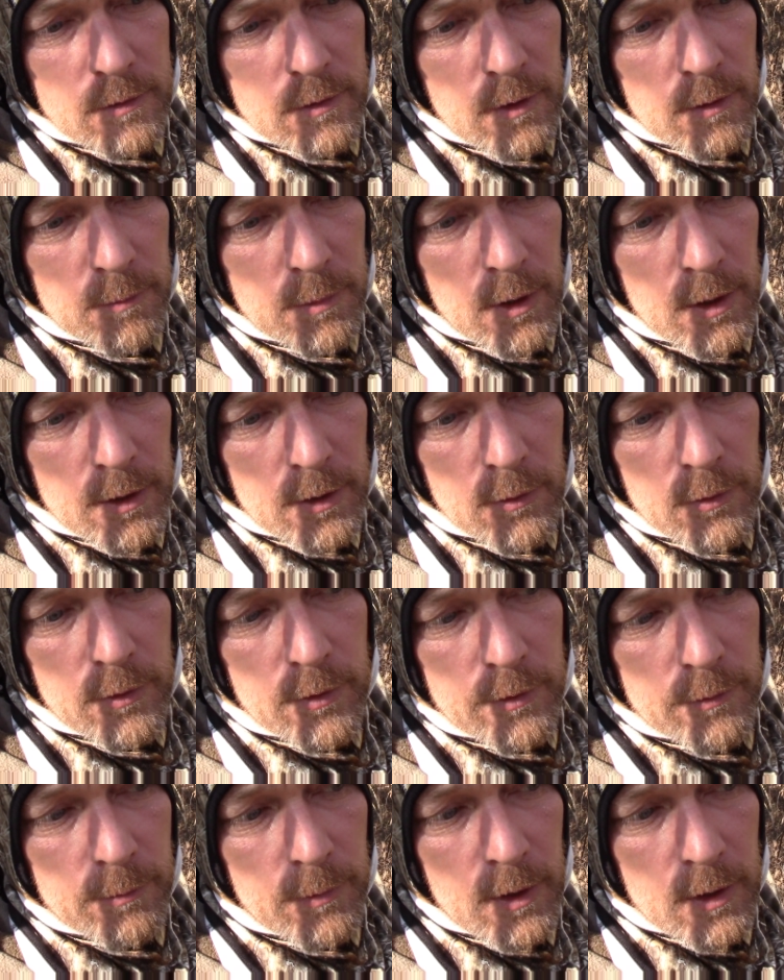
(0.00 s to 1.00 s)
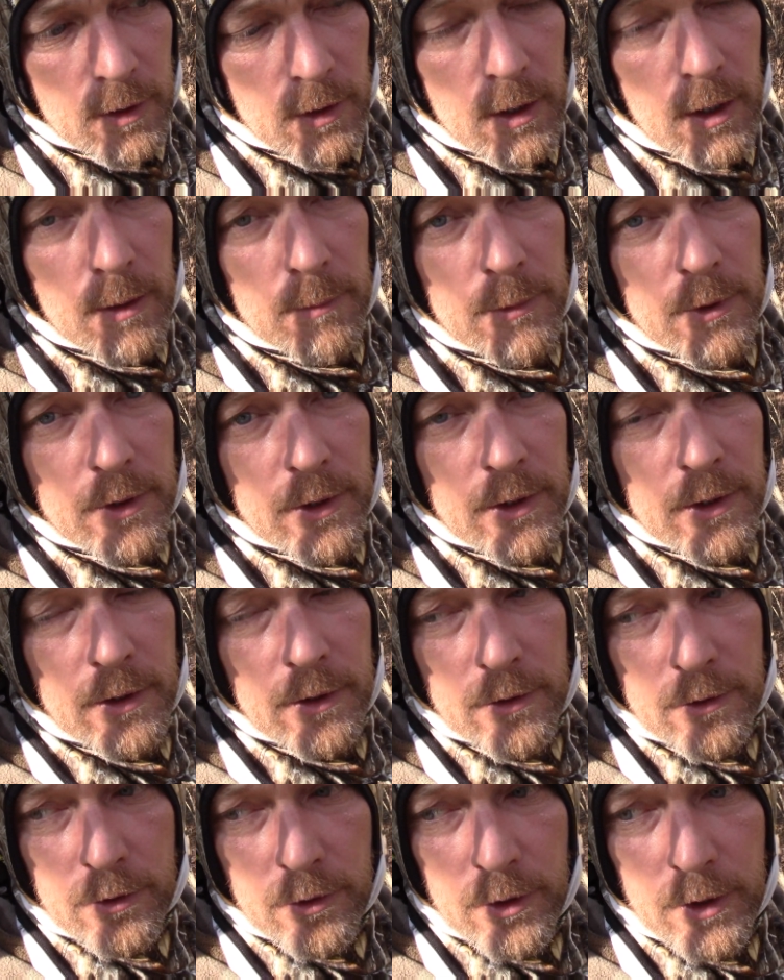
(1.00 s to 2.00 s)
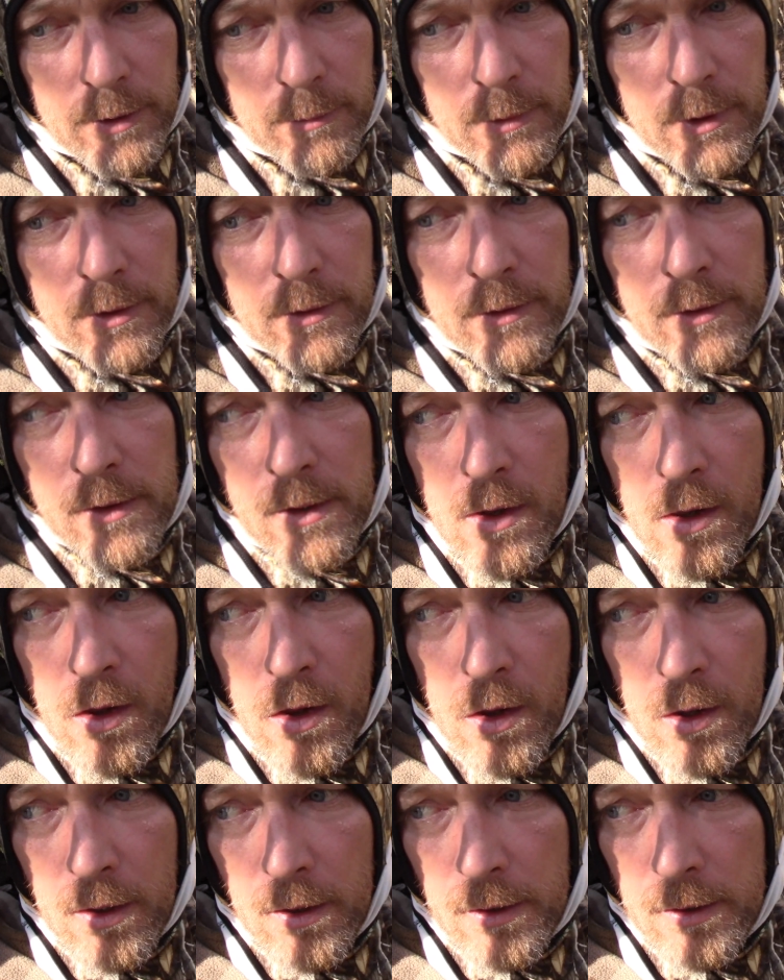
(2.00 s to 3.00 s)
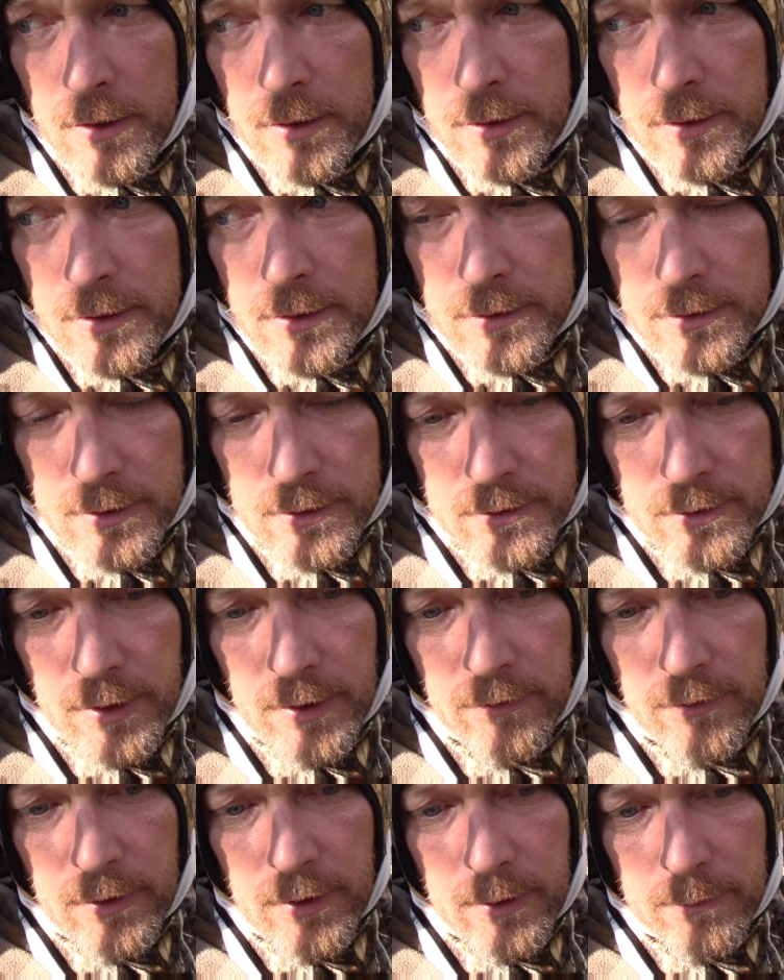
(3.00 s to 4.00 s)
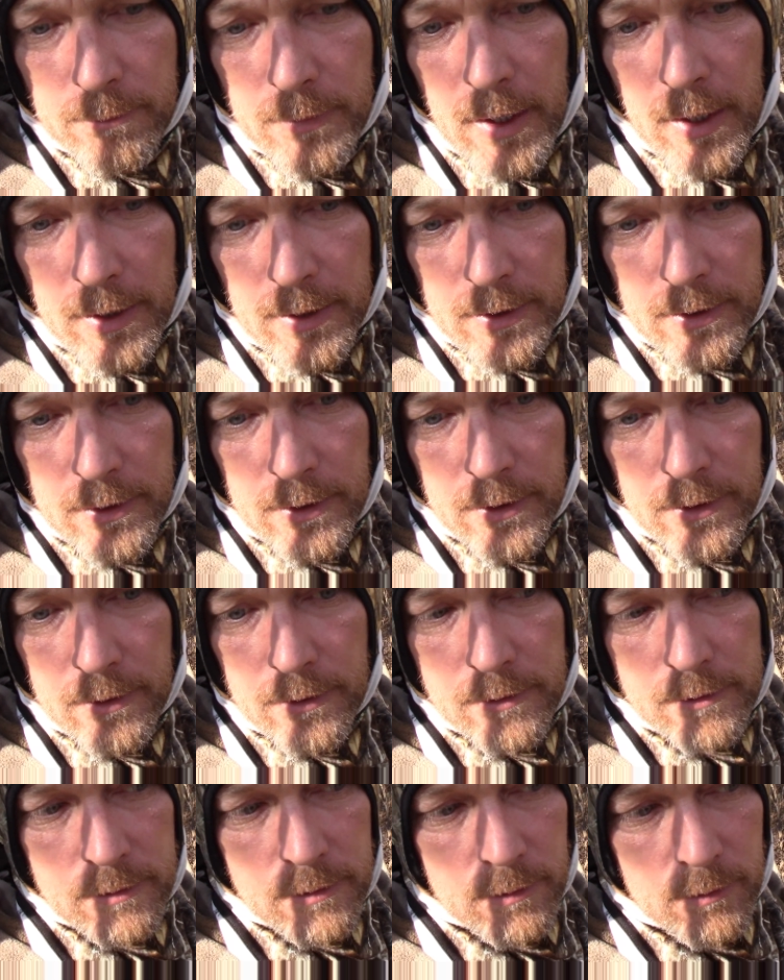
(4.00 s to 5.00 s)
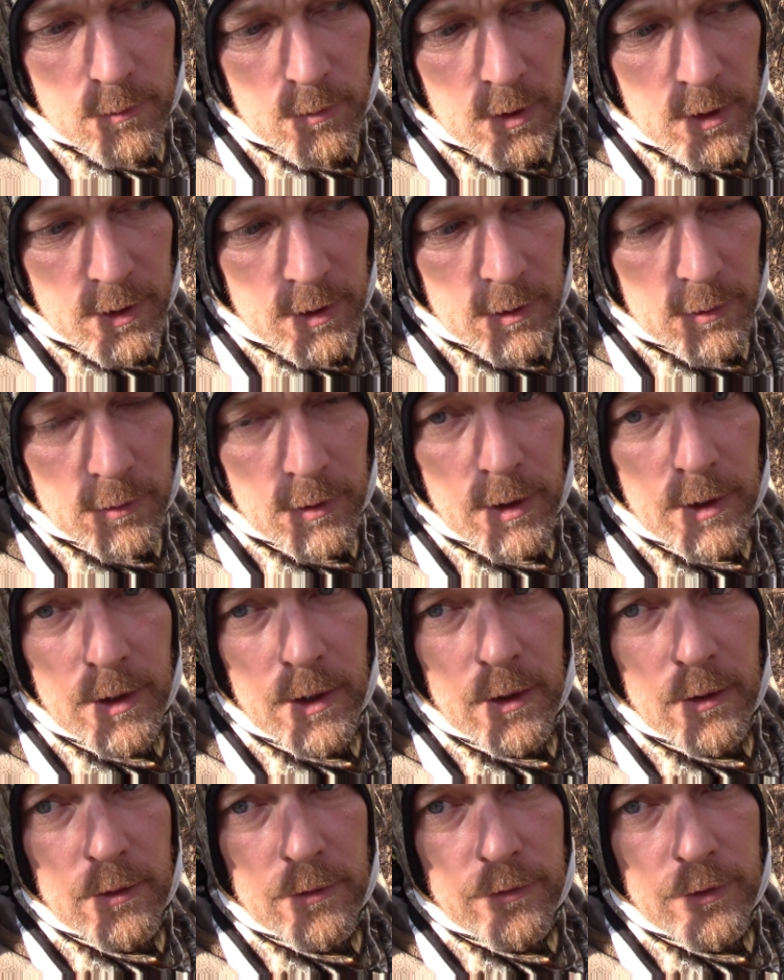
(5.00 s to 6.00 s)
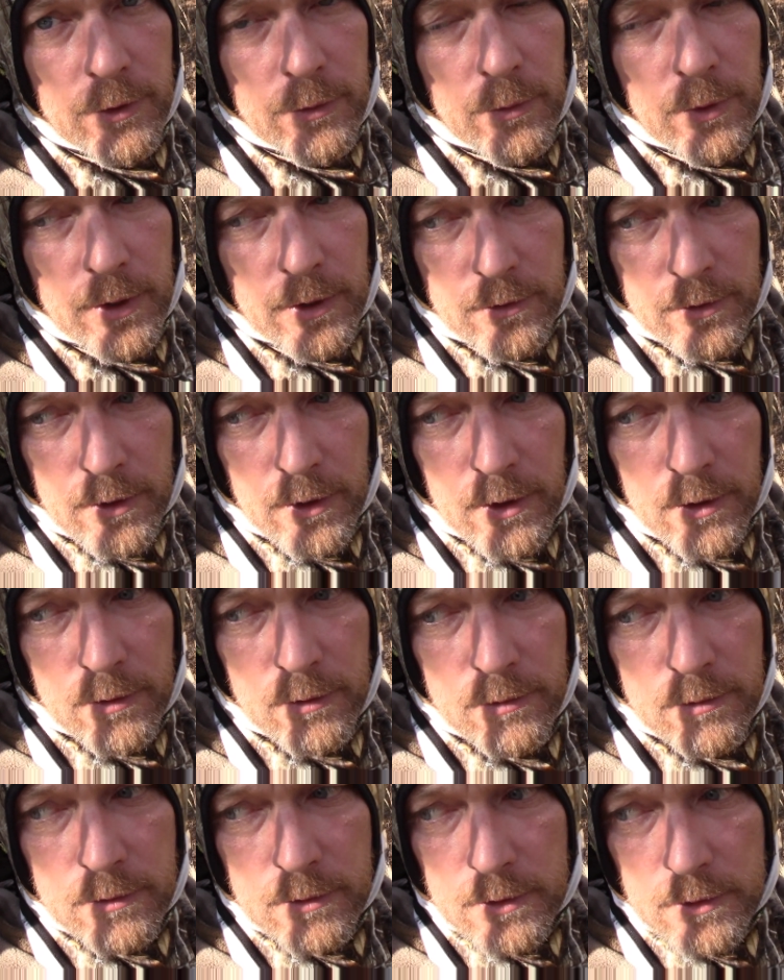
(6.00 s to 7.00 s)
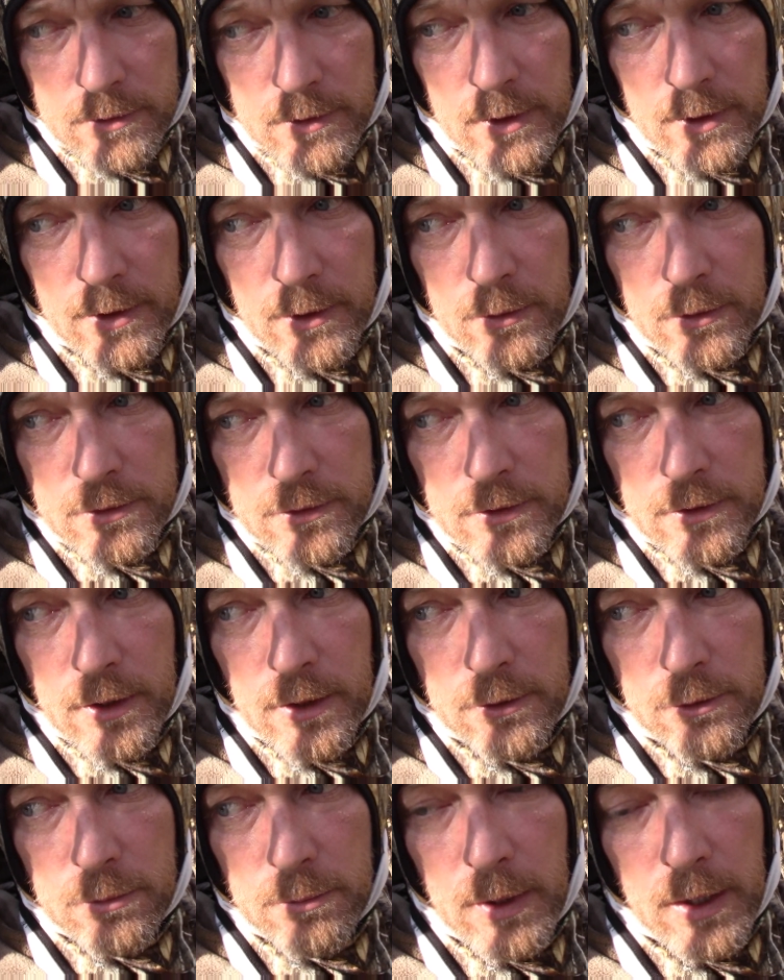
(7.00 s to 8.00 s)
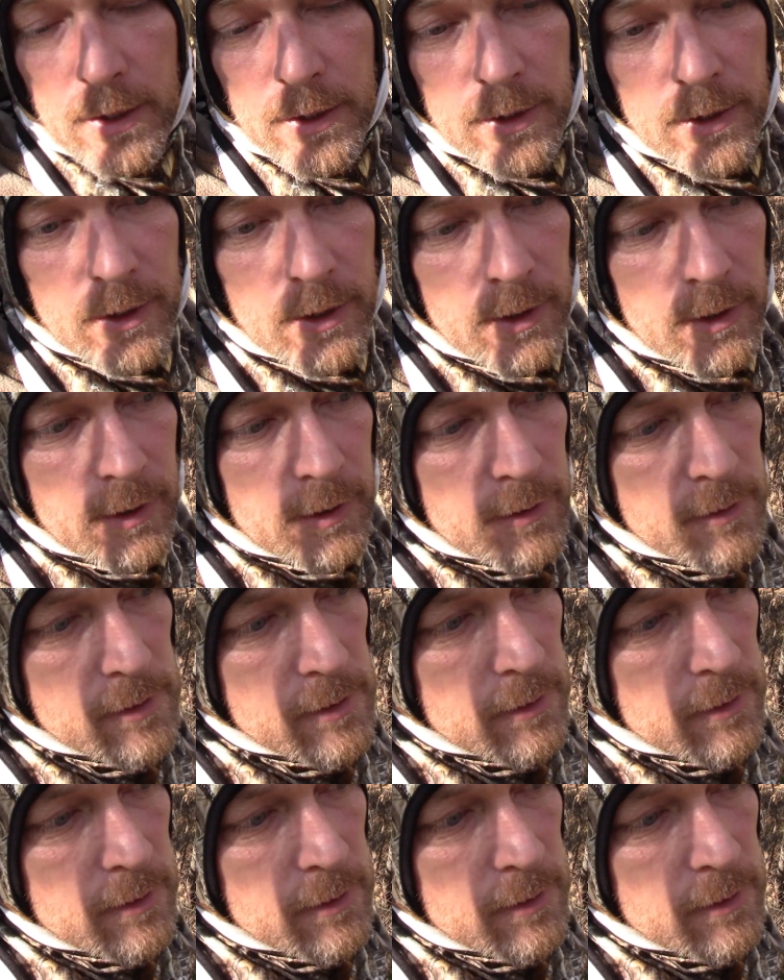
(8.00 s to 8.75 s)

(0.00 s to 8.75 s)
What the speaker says: I'm probably going over to my climber and get in a tree, but this evening I'm back in here where I killed that doe a few weeks ago, because I know it's a doe bedding area,